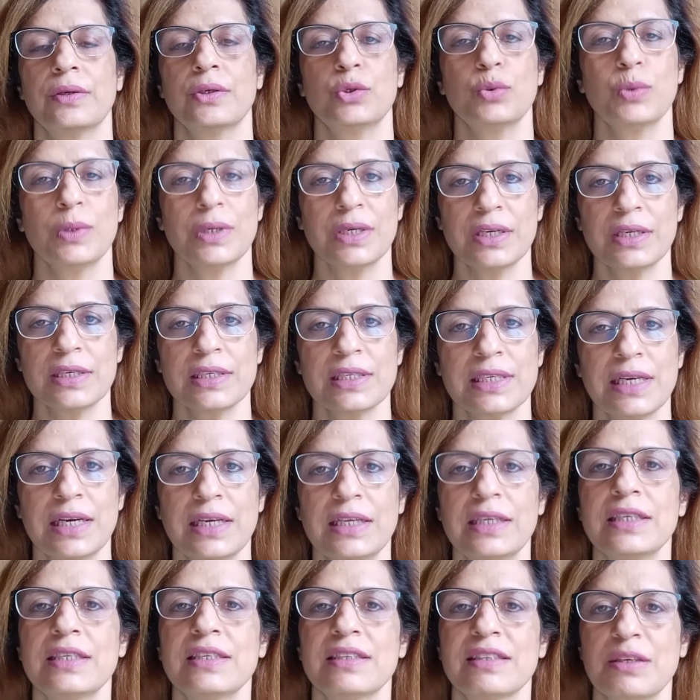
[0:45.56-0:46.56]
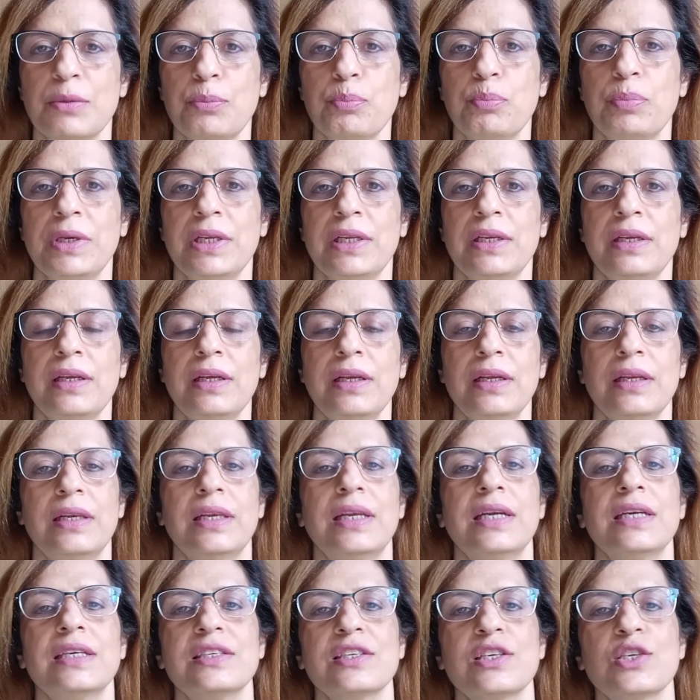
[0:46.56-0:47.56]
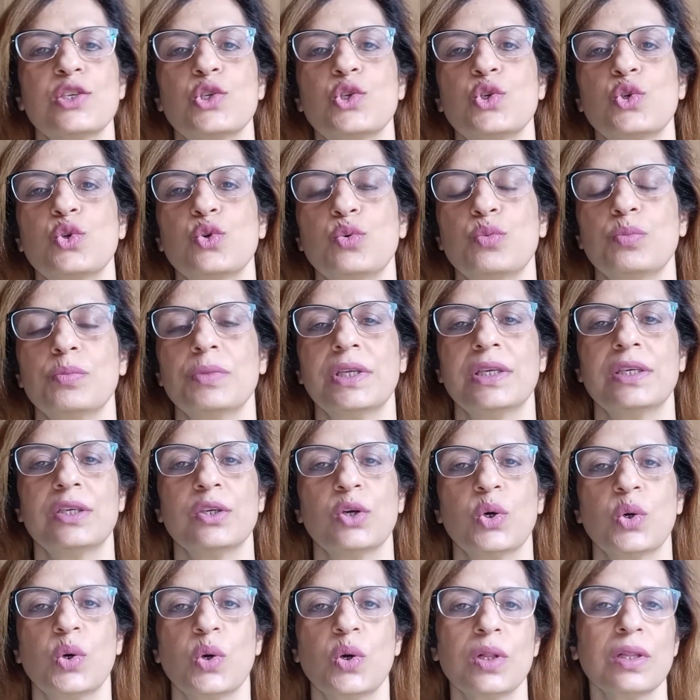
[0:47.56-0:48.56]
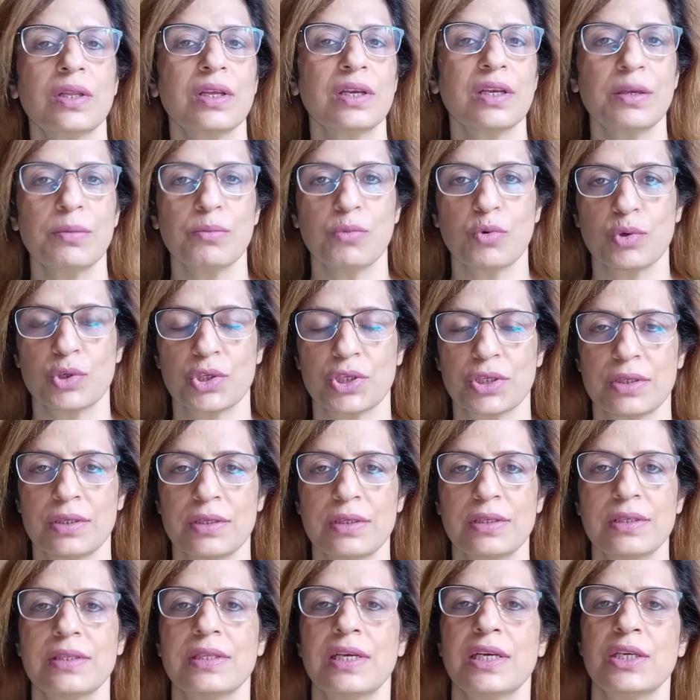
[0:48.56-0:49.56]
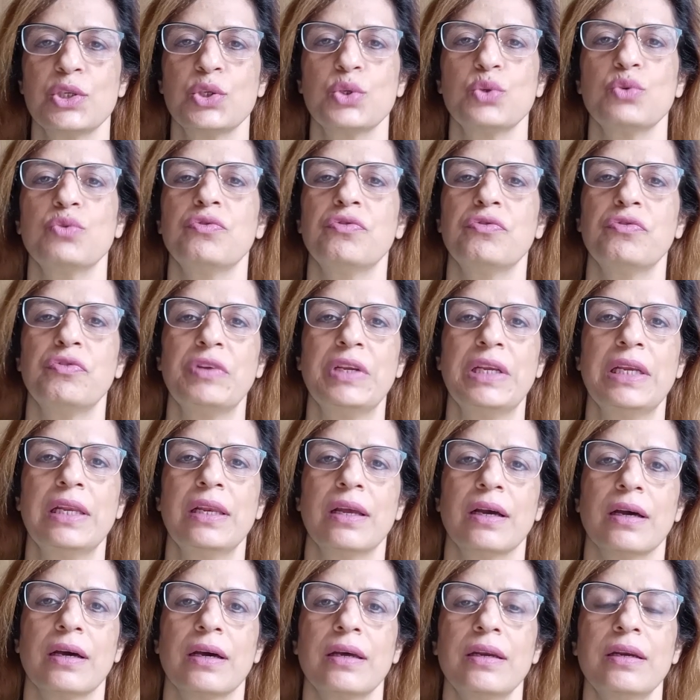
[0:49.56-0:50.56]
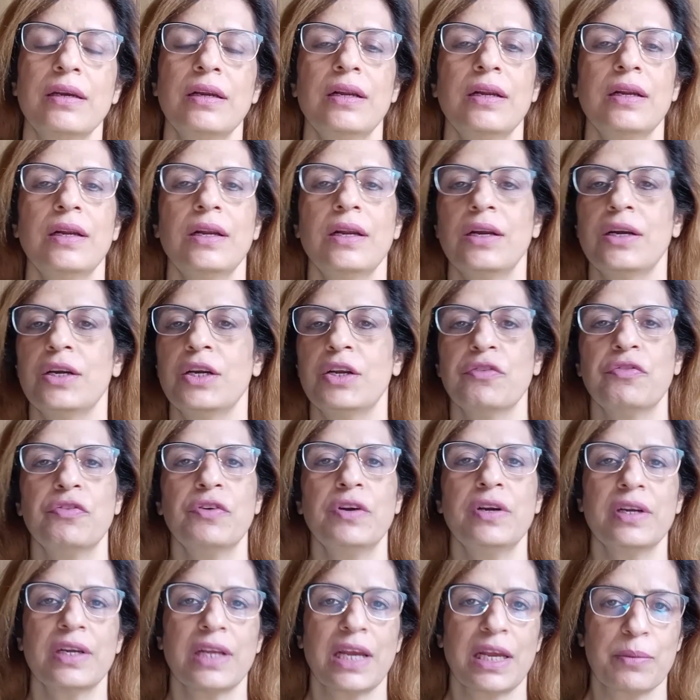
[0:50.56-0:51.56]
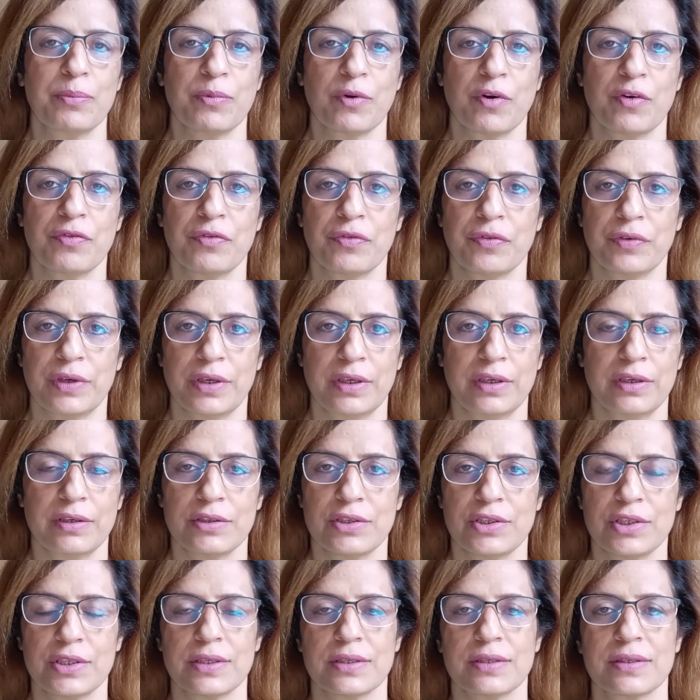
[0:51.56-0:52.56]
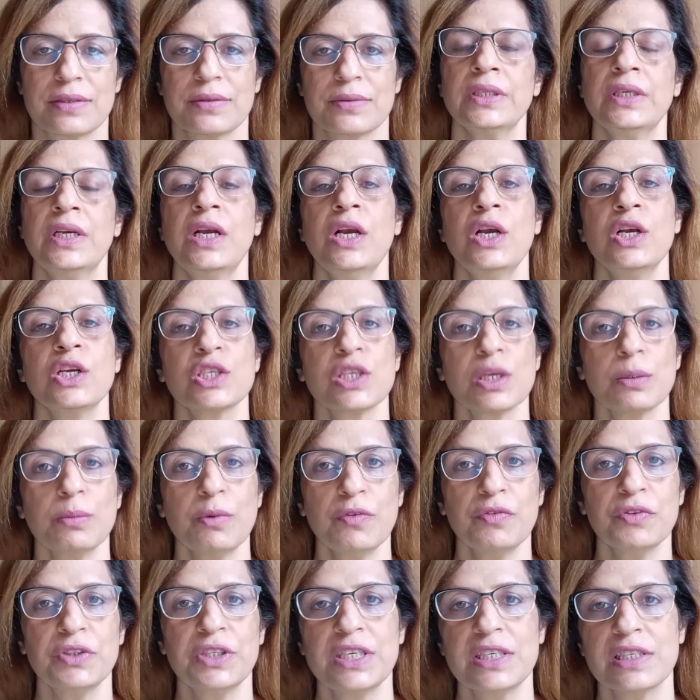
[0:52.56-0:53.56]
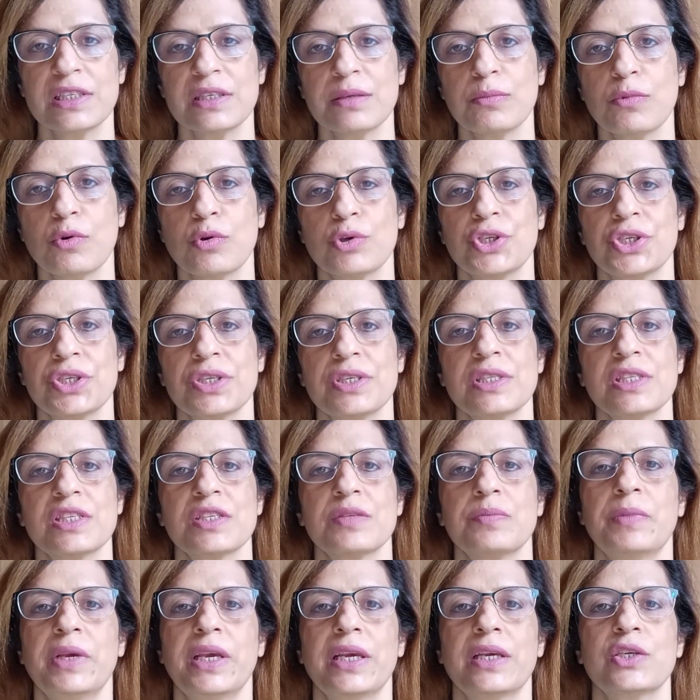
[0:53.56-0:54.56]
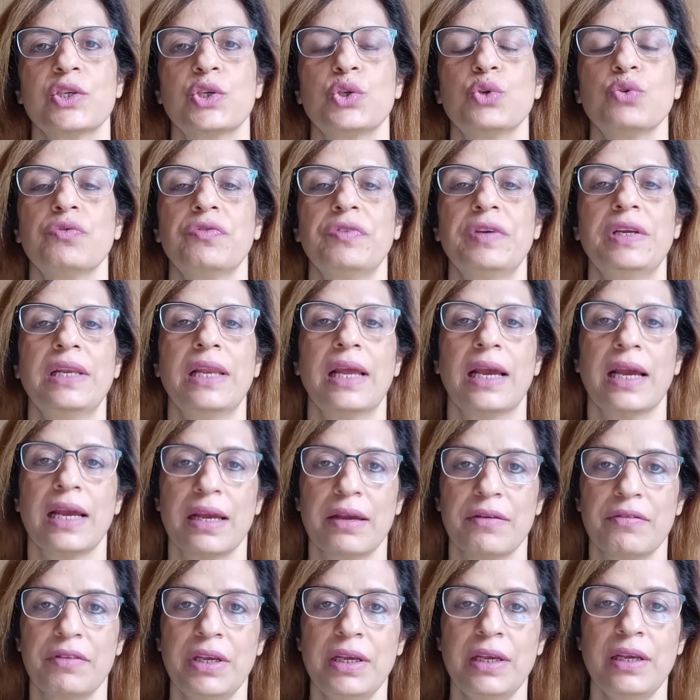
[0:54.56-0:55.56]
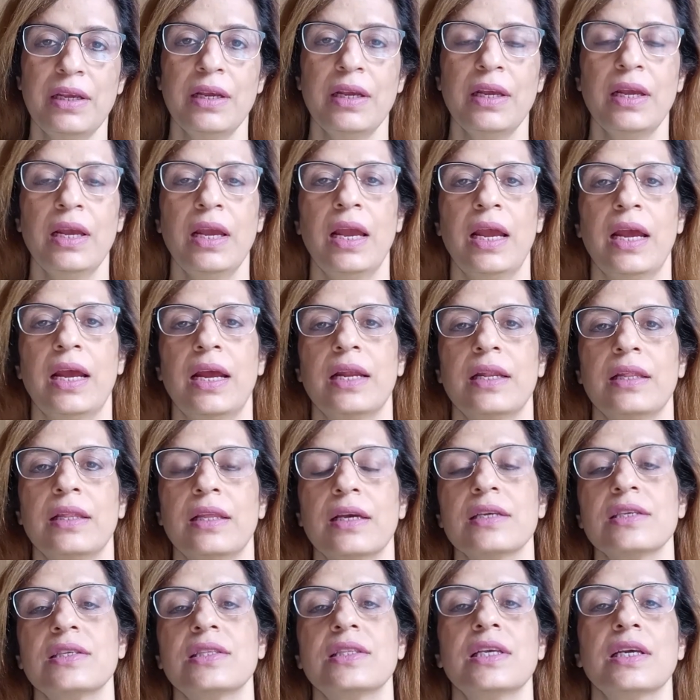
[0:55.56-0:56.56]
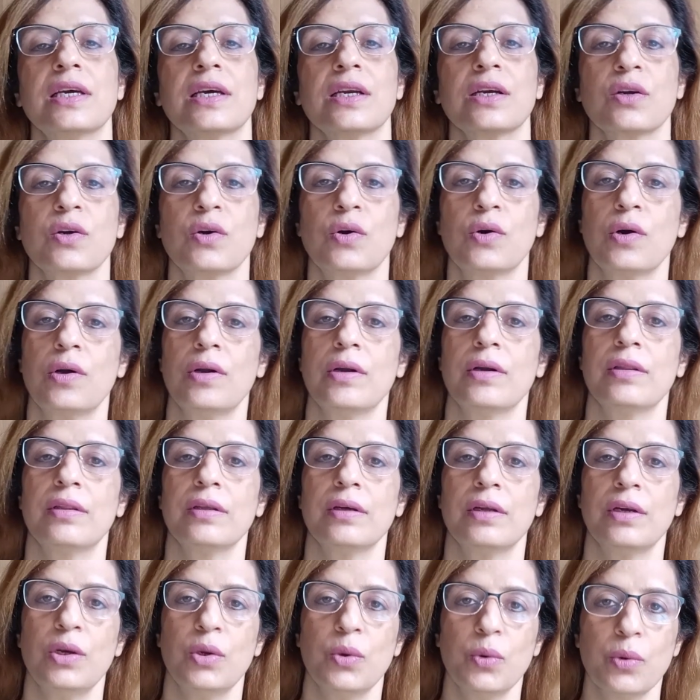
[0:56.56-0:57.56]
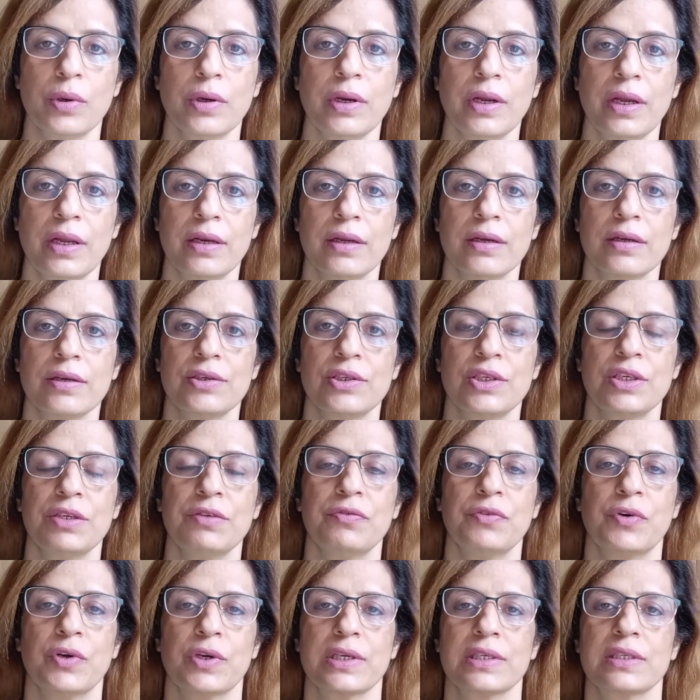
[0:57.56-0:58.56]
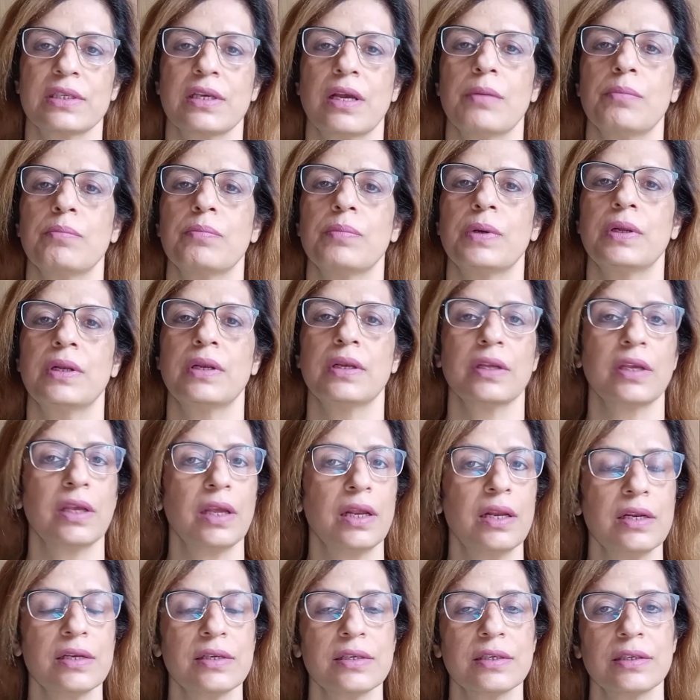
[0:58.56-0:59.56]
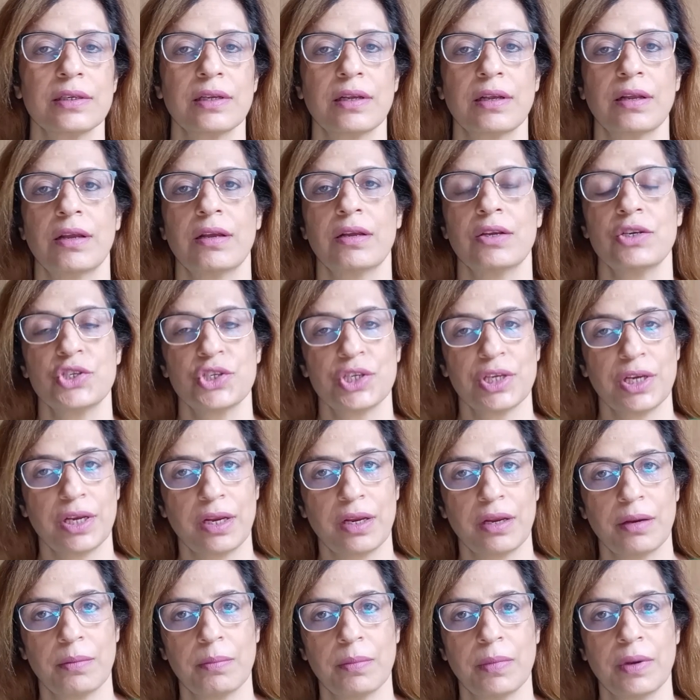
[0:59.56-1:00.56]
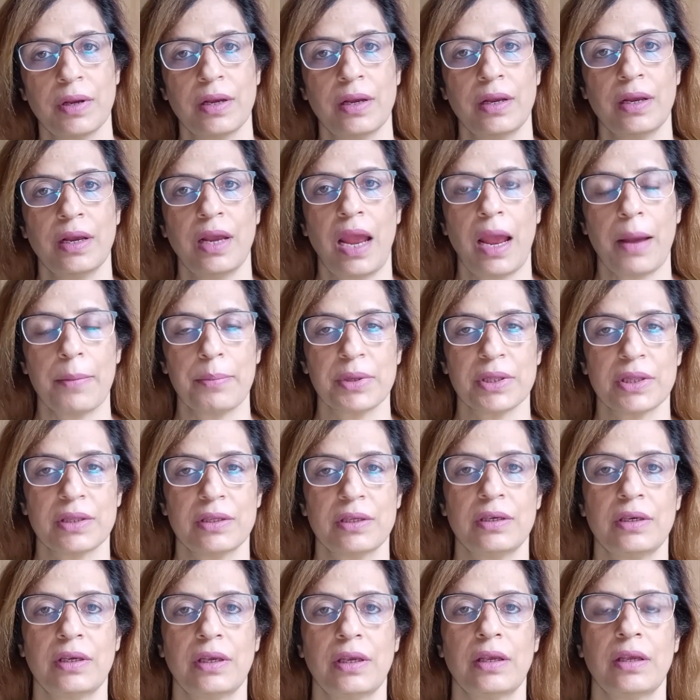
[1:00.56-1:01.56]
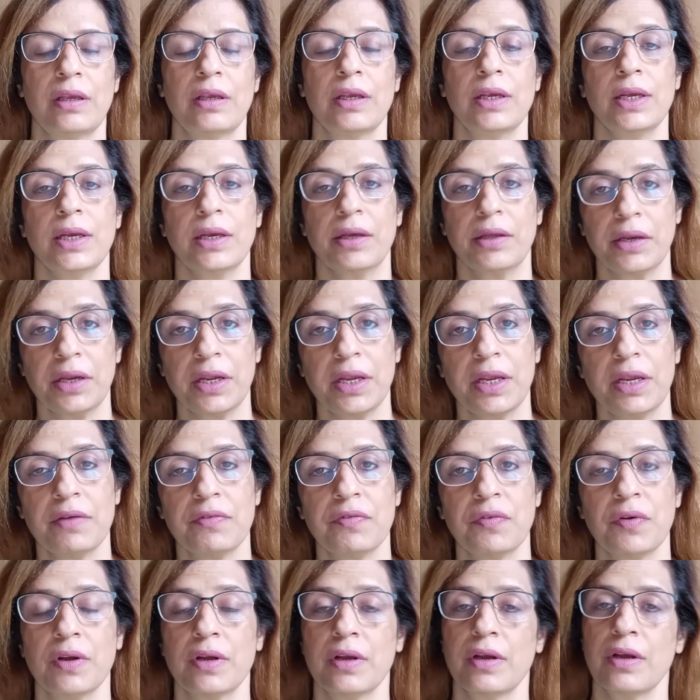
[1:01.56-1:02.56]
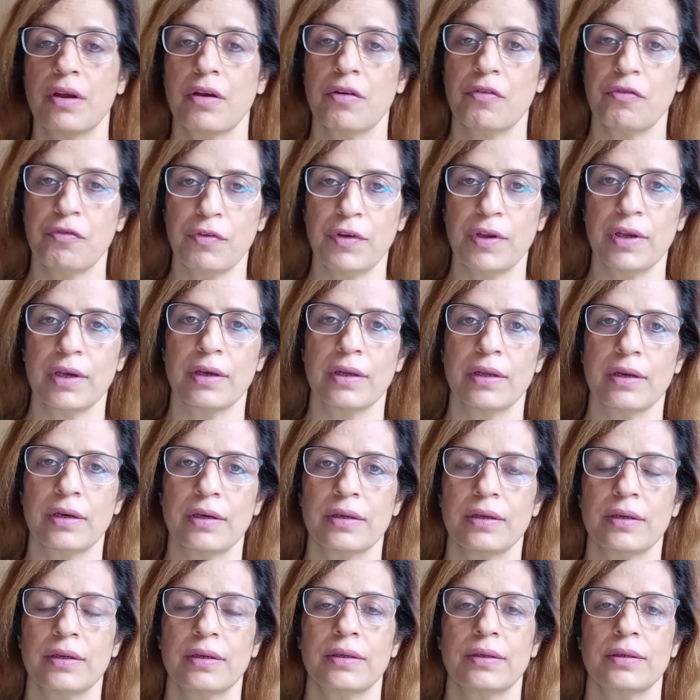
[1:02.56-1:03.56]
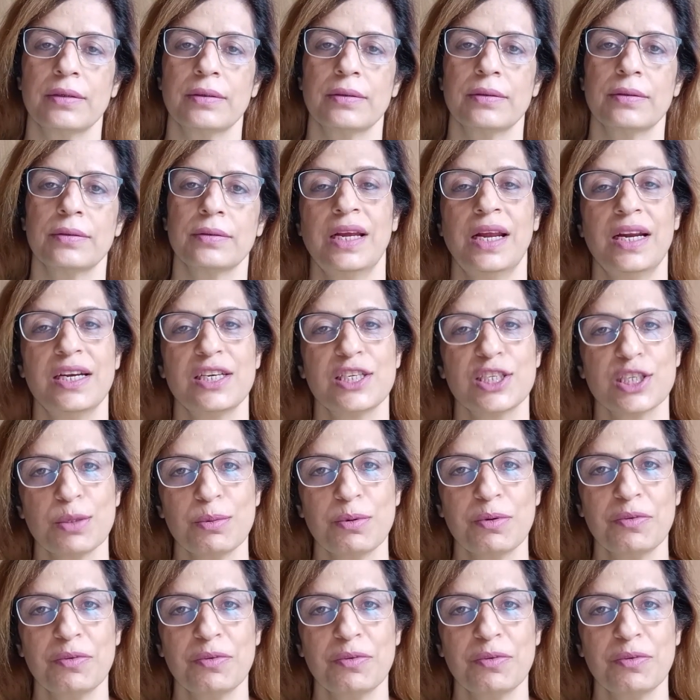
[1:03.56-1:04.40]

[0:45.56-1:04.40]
To understand it simply, let's assume that all the emotions that you feel are different type of energies. Some of these emotions makes you feel heavy and thus they are called the lower energy, for example, guilt, shame, apathy, grief, fear. And some